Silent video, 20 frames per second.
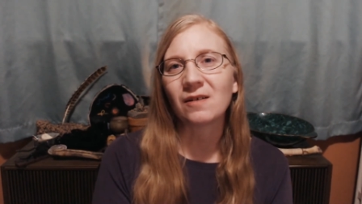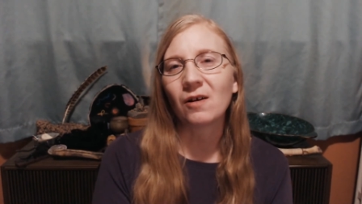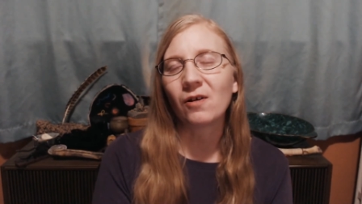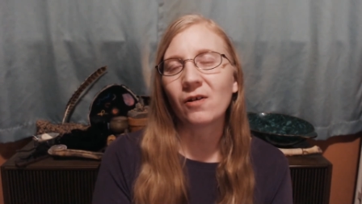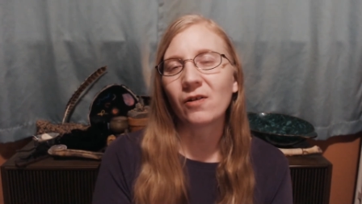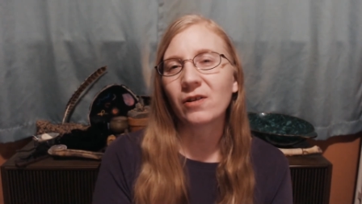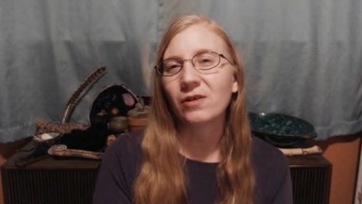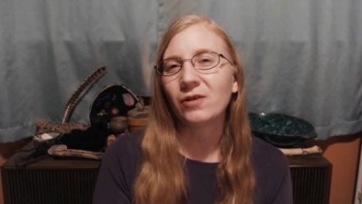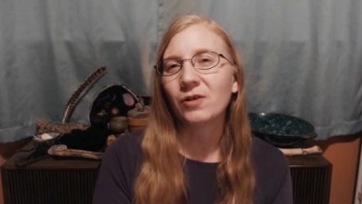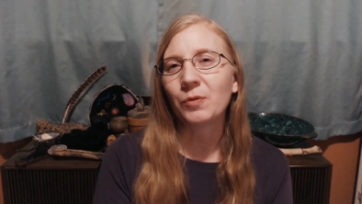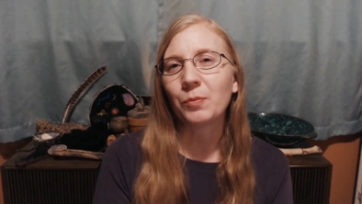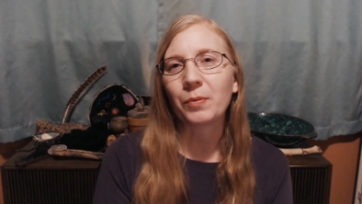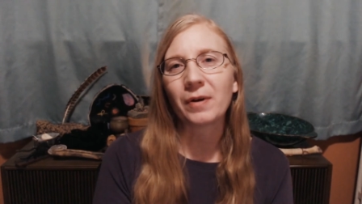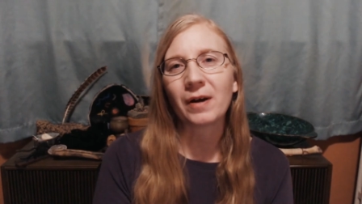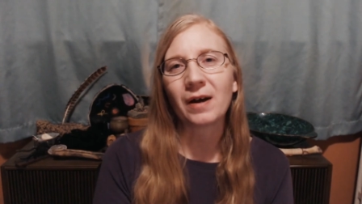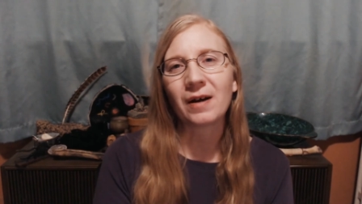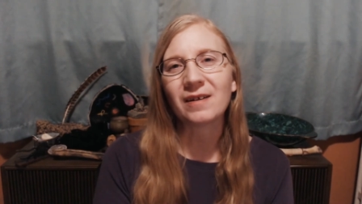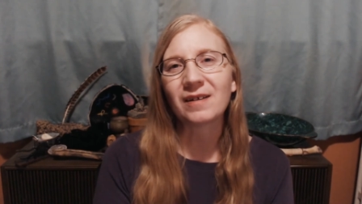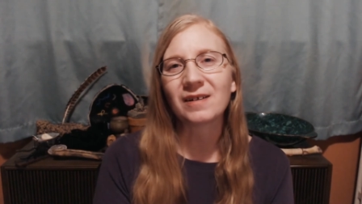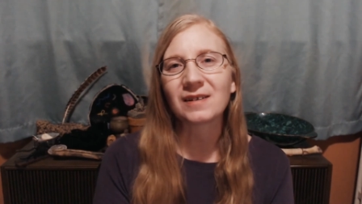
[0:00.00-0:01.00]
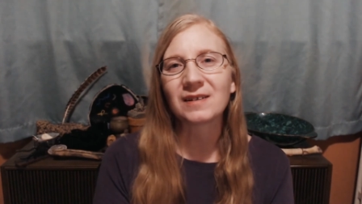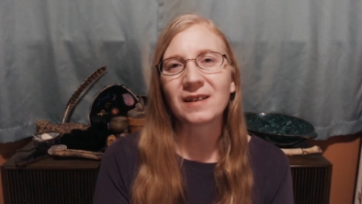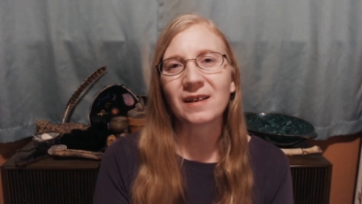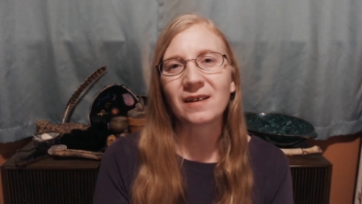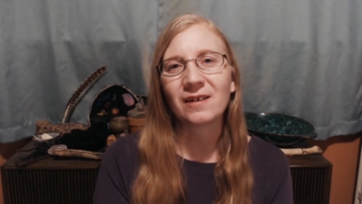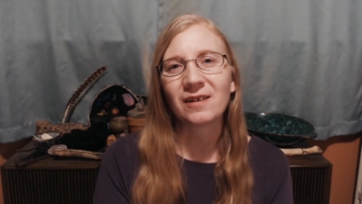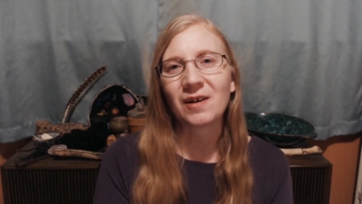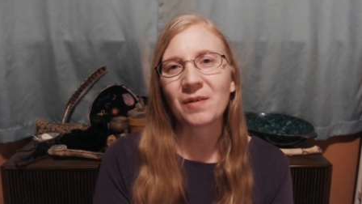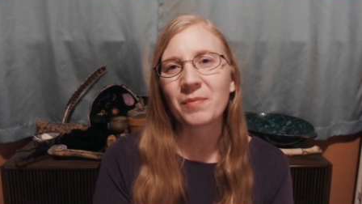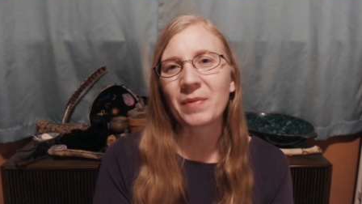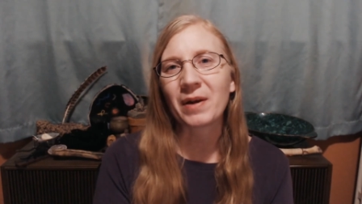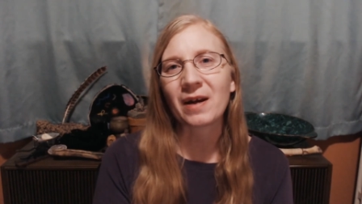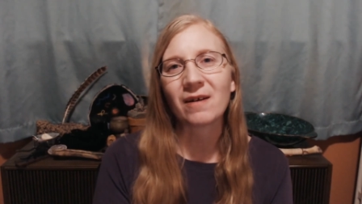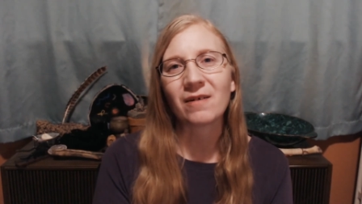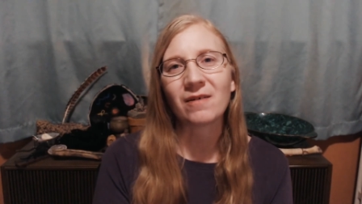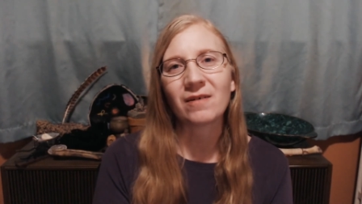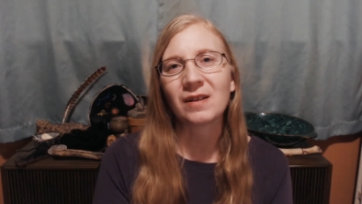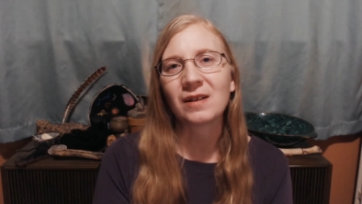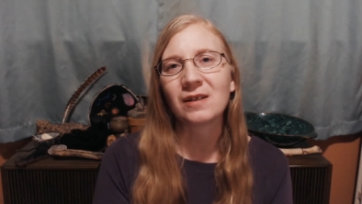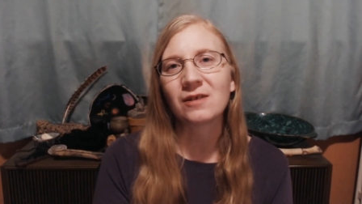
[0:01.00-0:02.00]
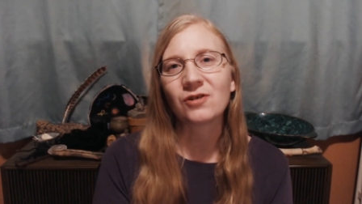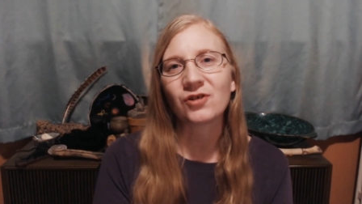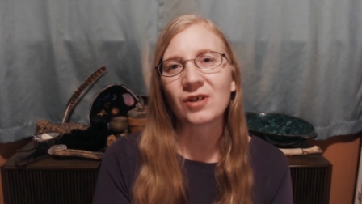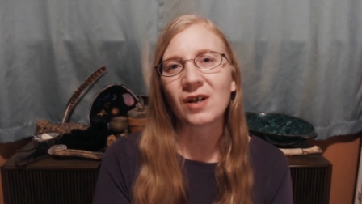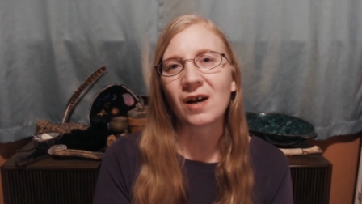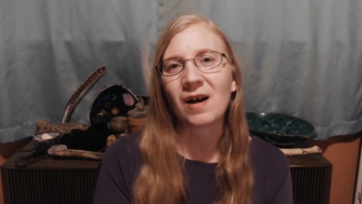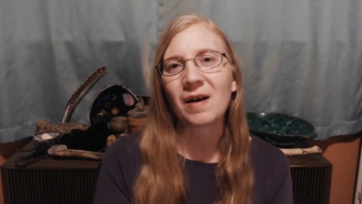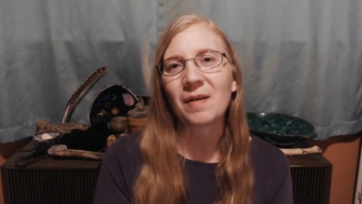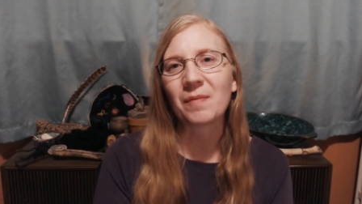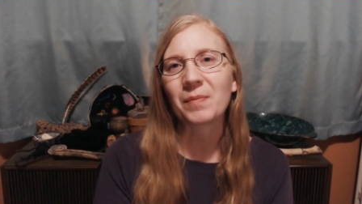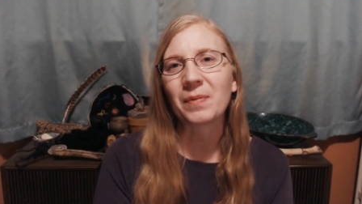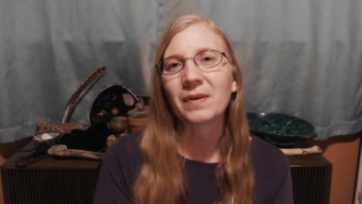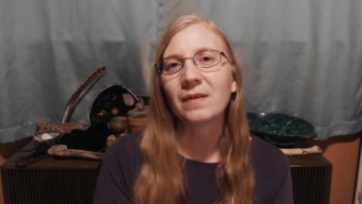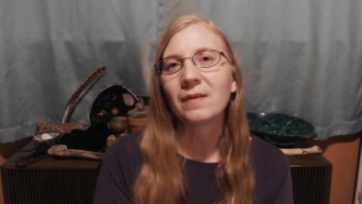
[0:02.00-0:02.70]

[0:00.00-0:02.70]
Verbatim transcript: all the new products that are coming out in the shop,